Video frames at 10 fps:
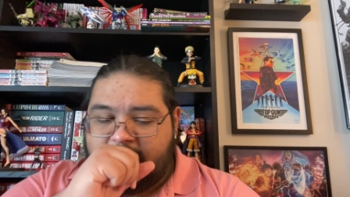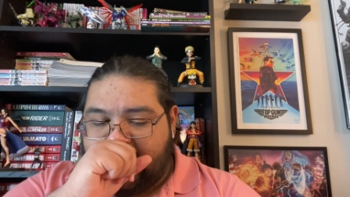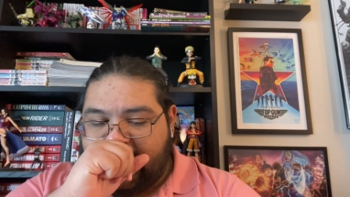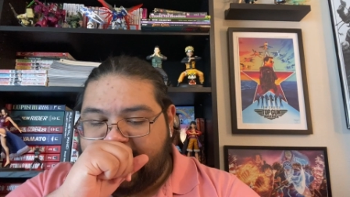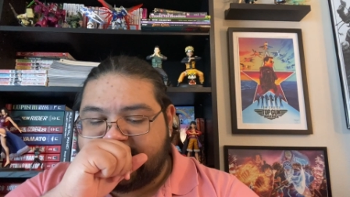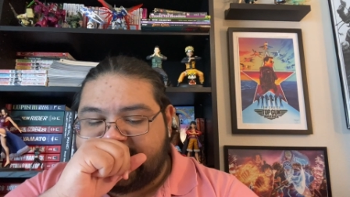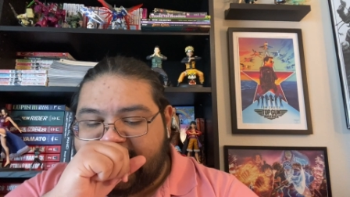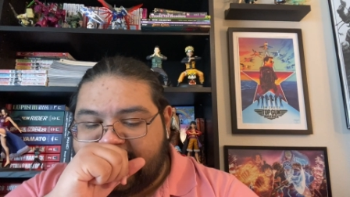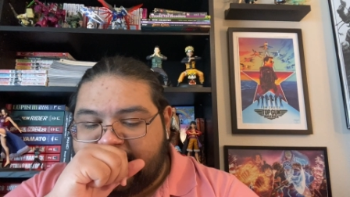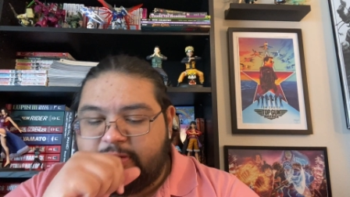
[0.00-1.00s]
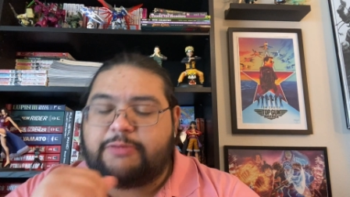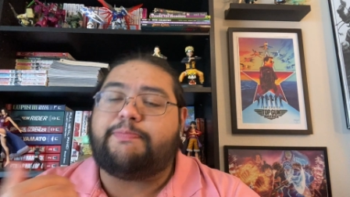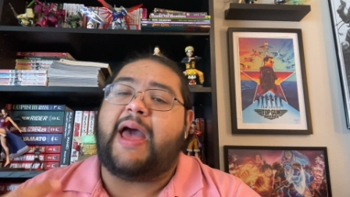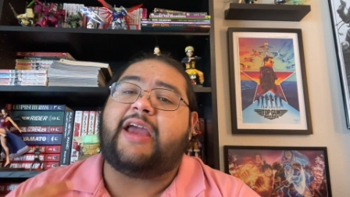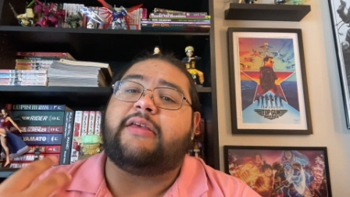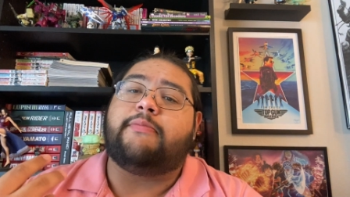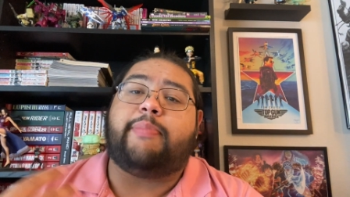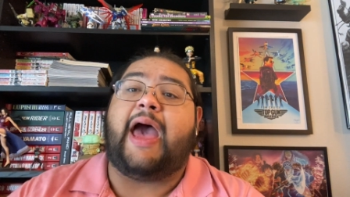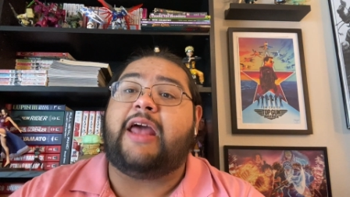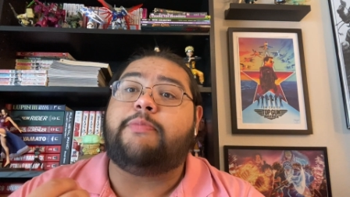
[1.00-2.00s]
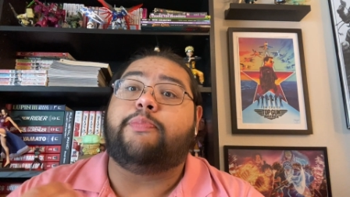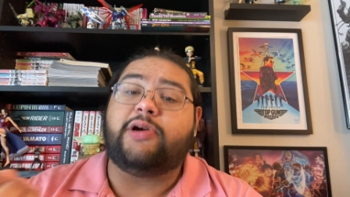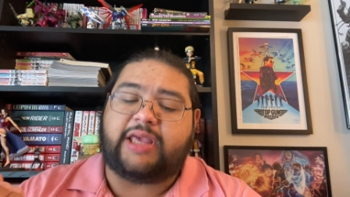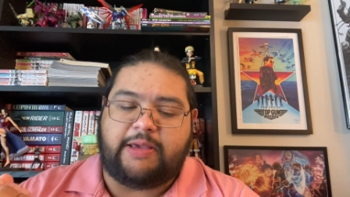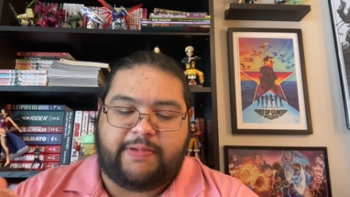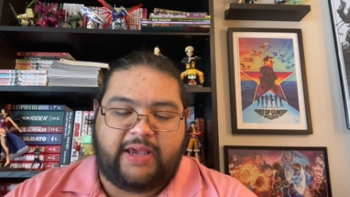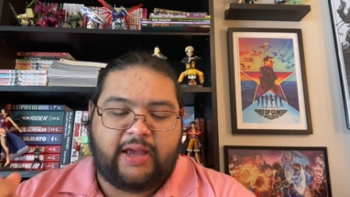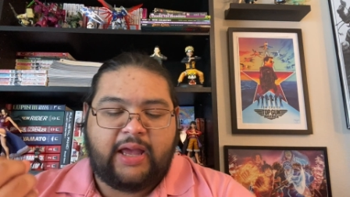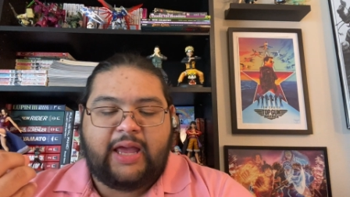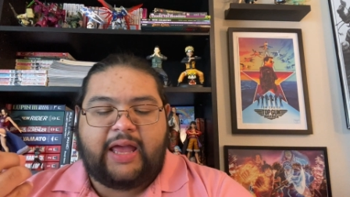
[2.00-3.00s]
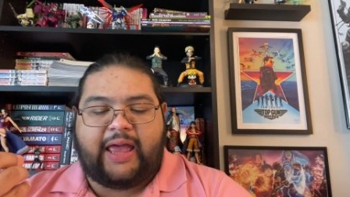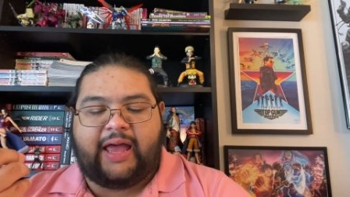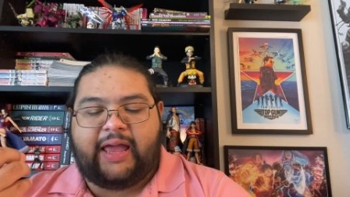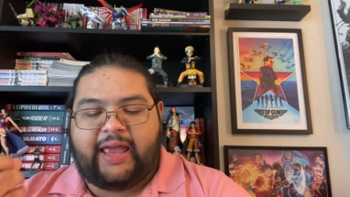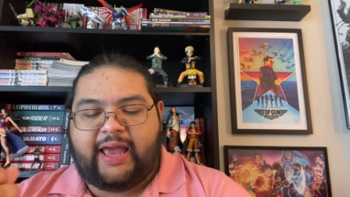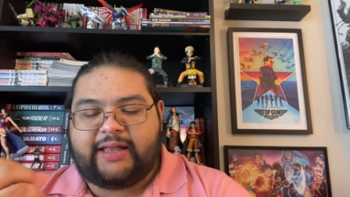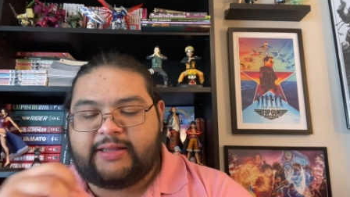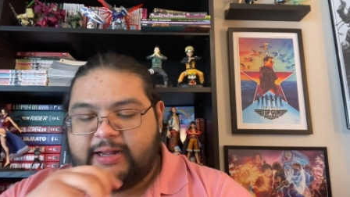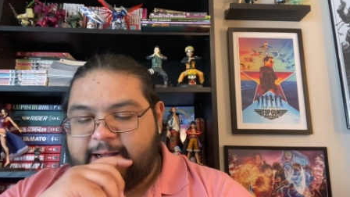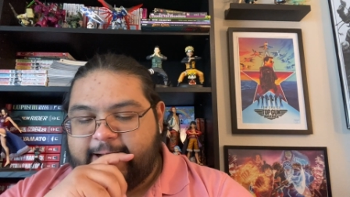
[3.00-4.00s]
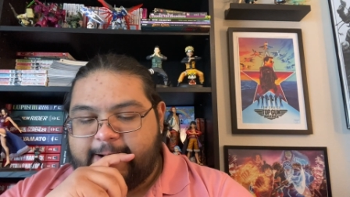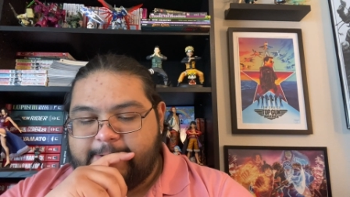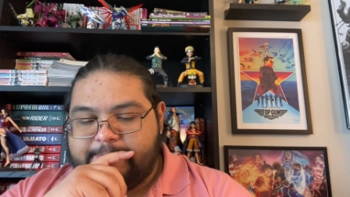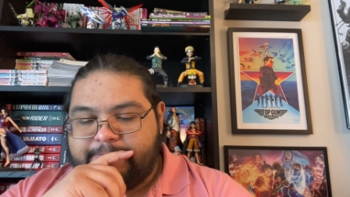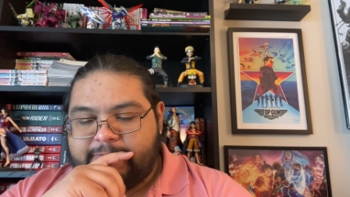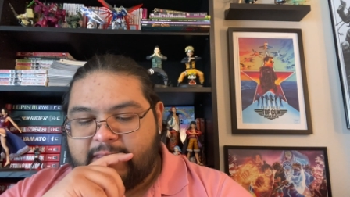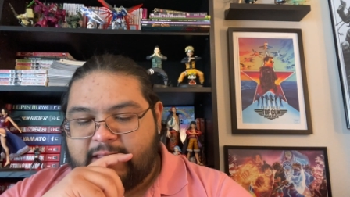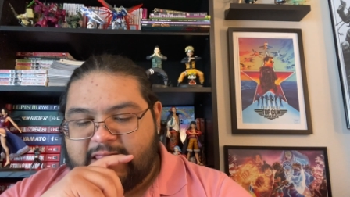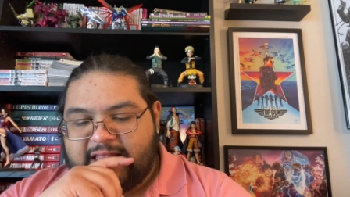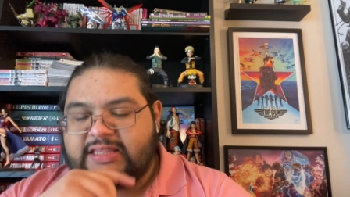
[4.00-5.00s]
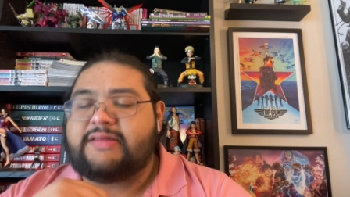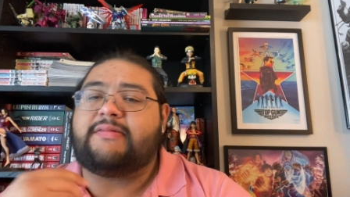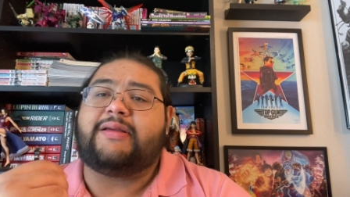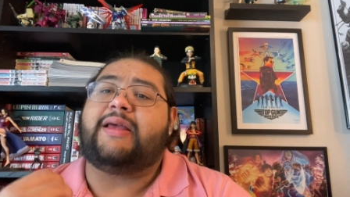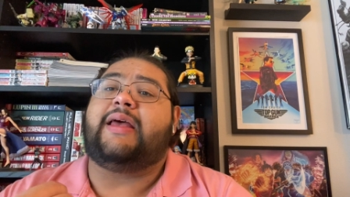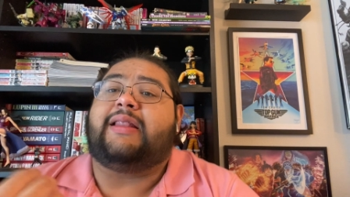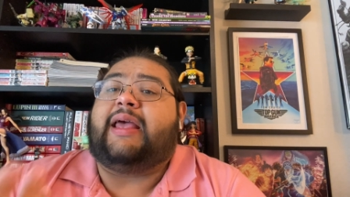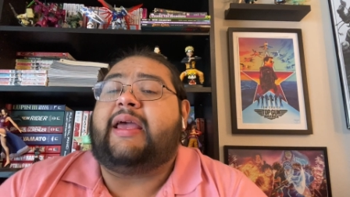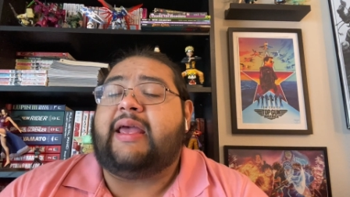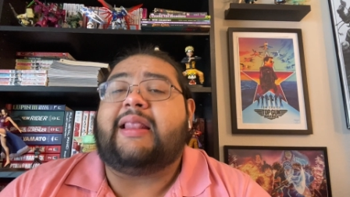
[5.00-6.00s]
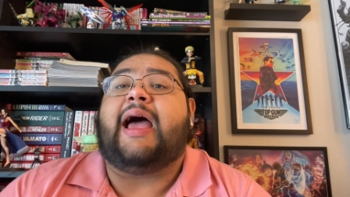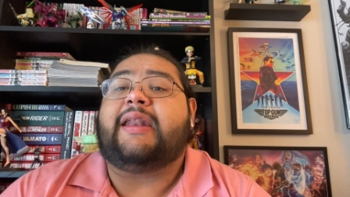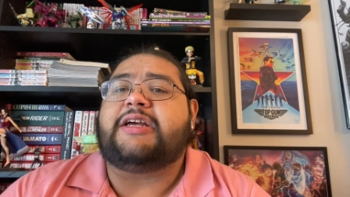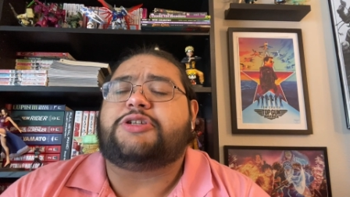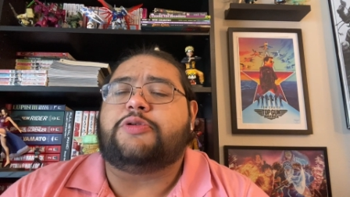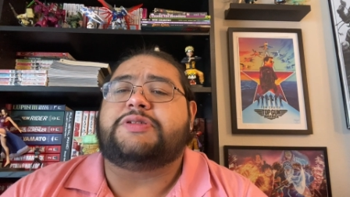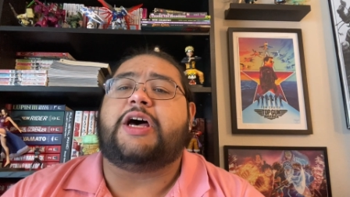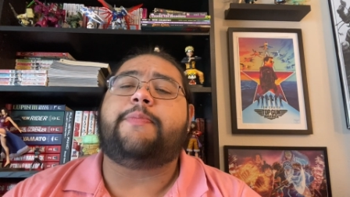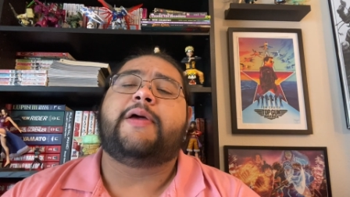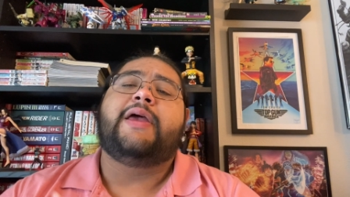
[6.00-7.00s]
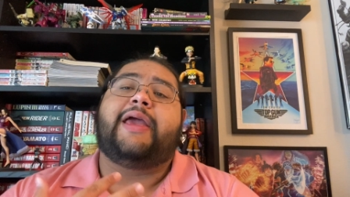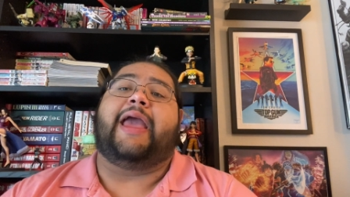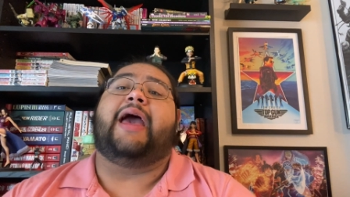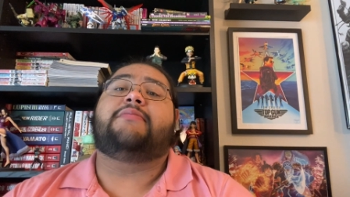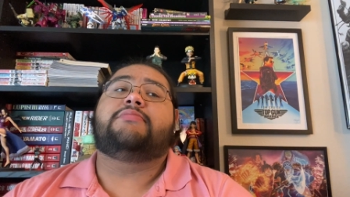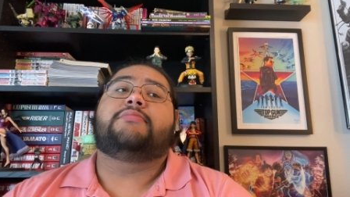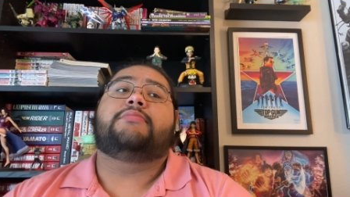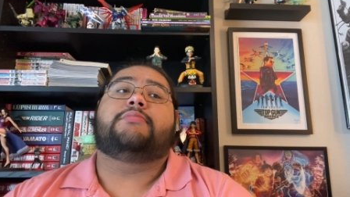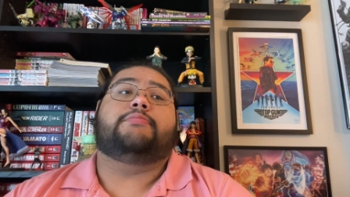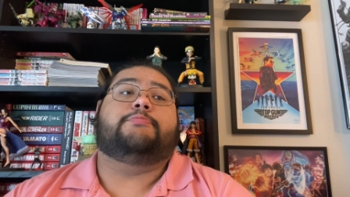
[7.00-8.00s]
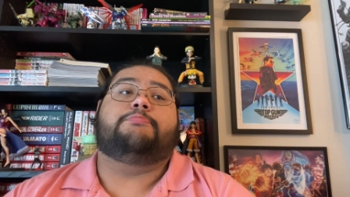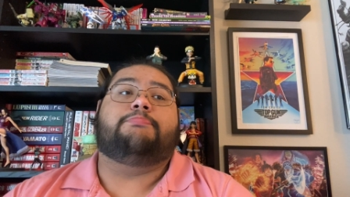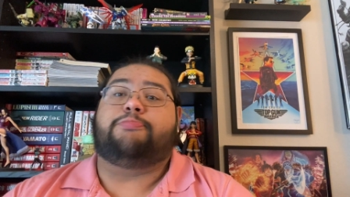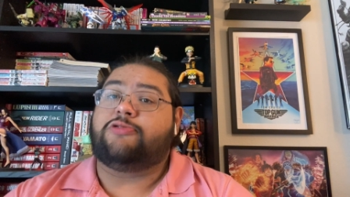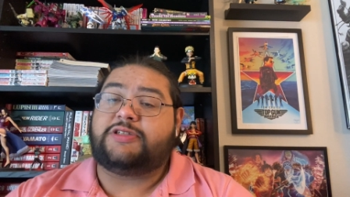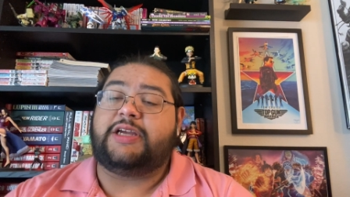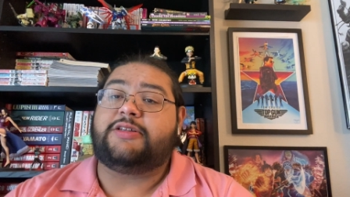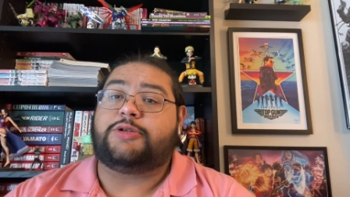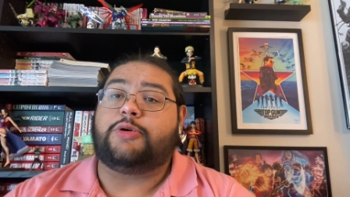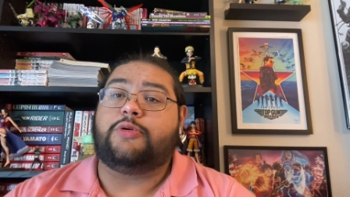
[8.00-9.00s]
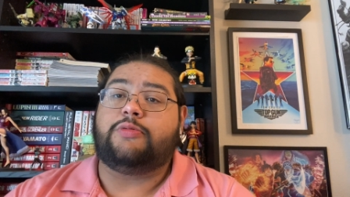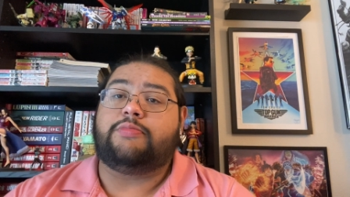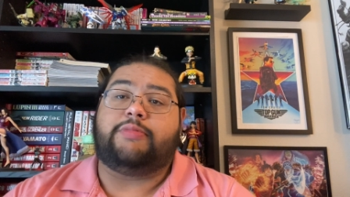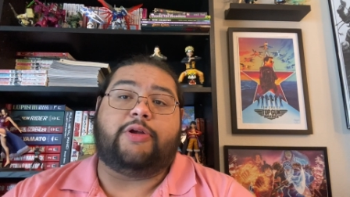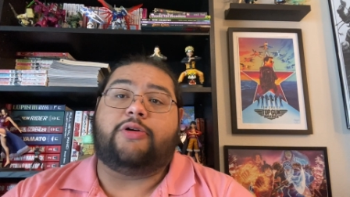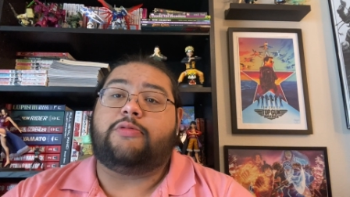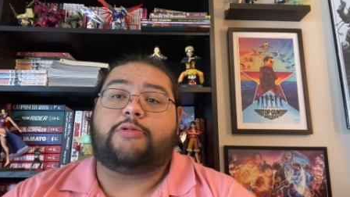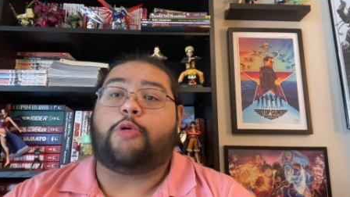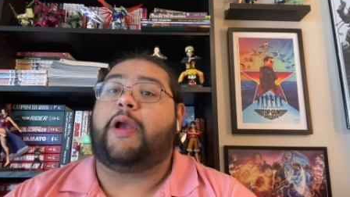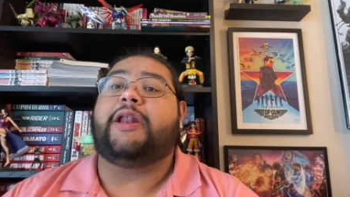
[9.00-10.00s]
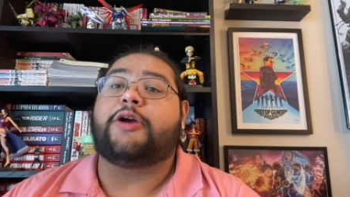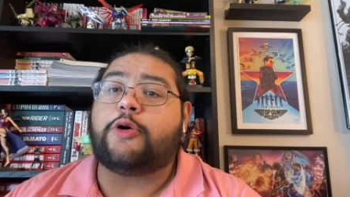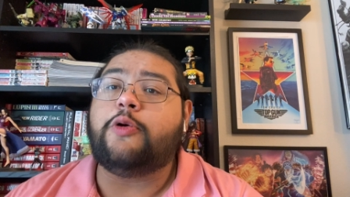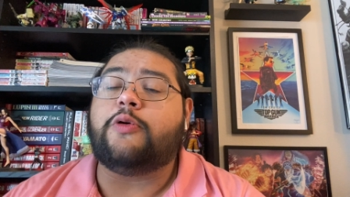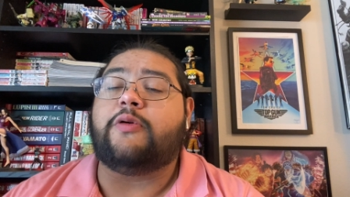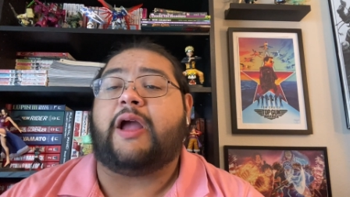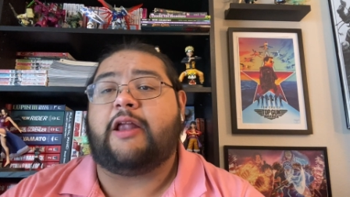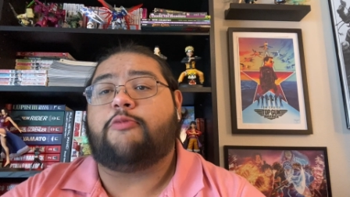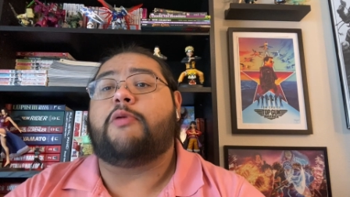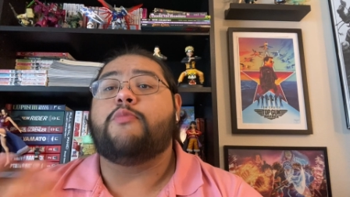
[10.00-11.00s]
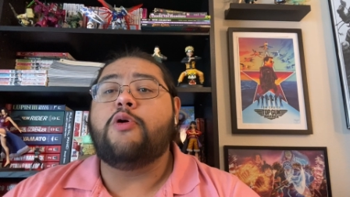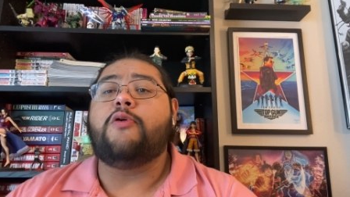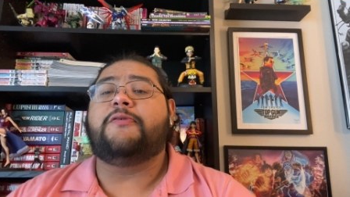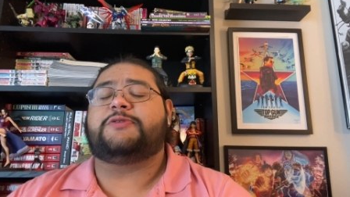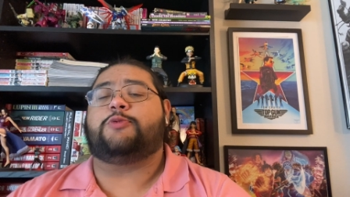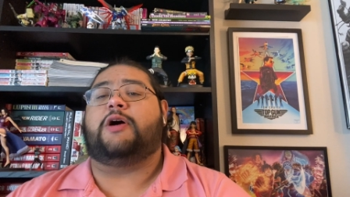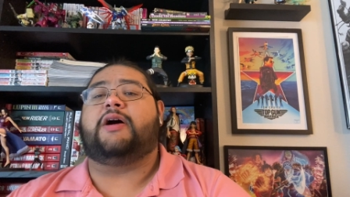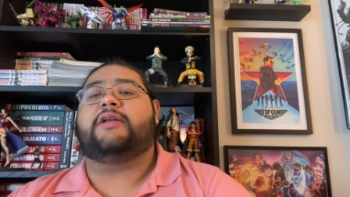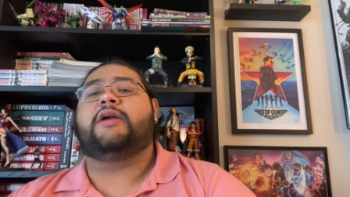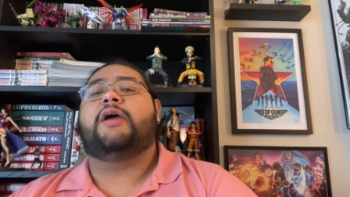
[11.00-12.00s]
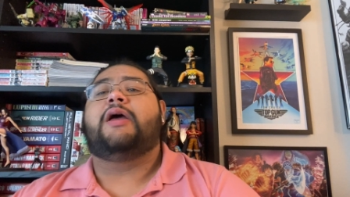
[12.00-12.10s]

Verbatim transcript: uh, is dealing with back, bad bookkeeping, and, and um, this Elaine shows up and proceeds to, you know, create a coup and remove Swan